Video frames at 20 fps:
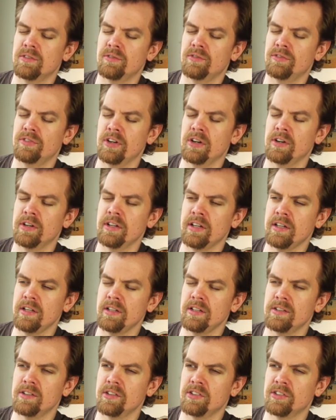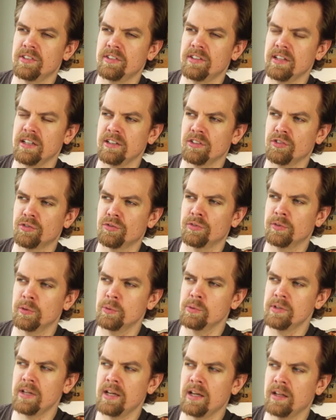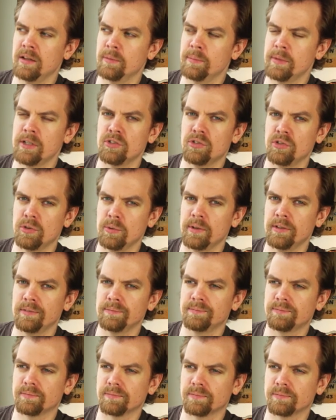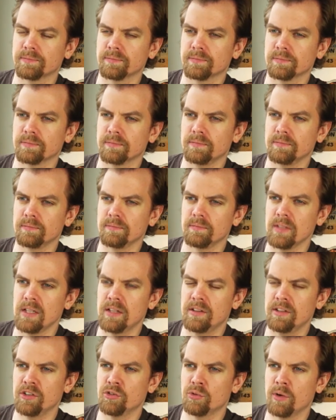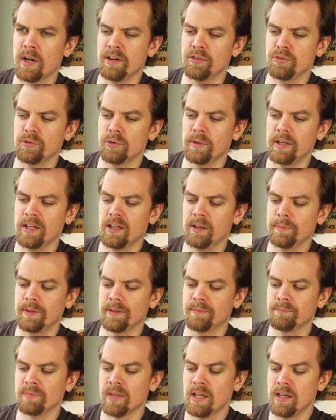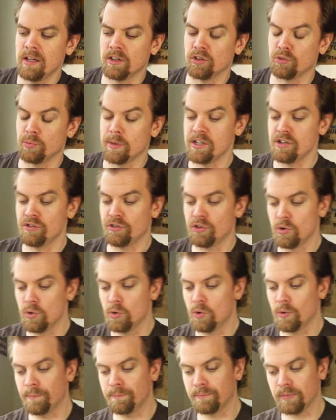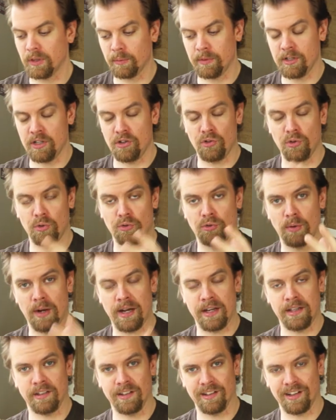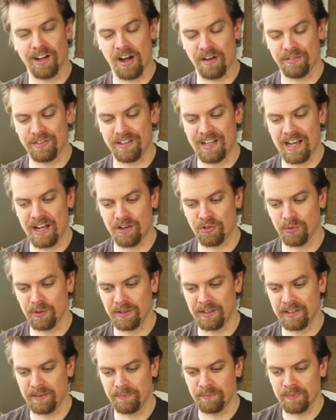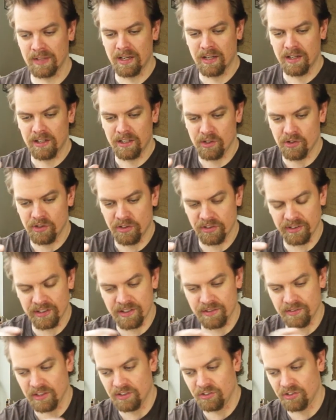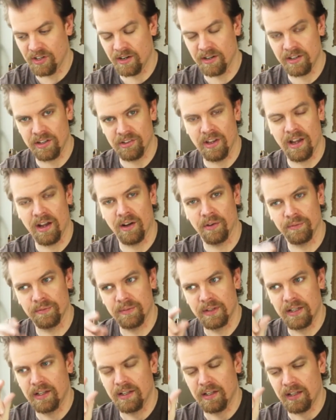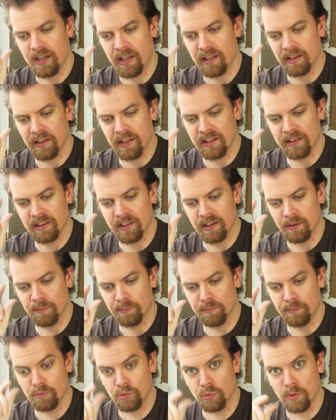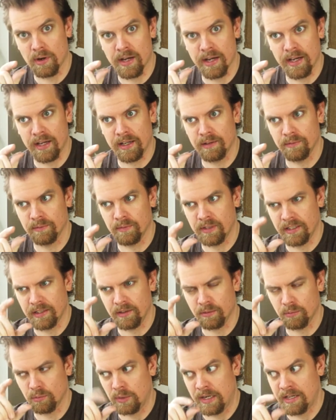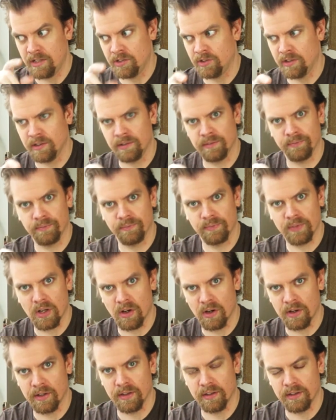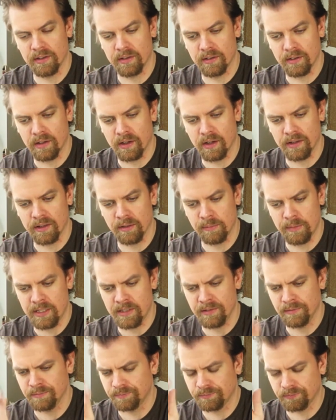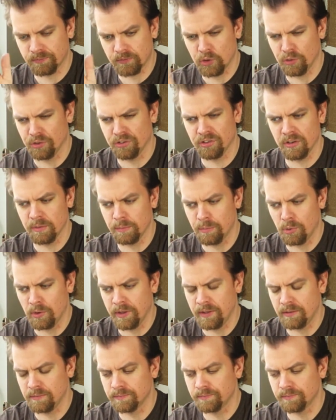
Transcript: very distinct fruit element to it, the dried fruit element. Because when you do dry the coffee naturally, you just leave the cherries out and let them dry like raisin on the bean to a certain point.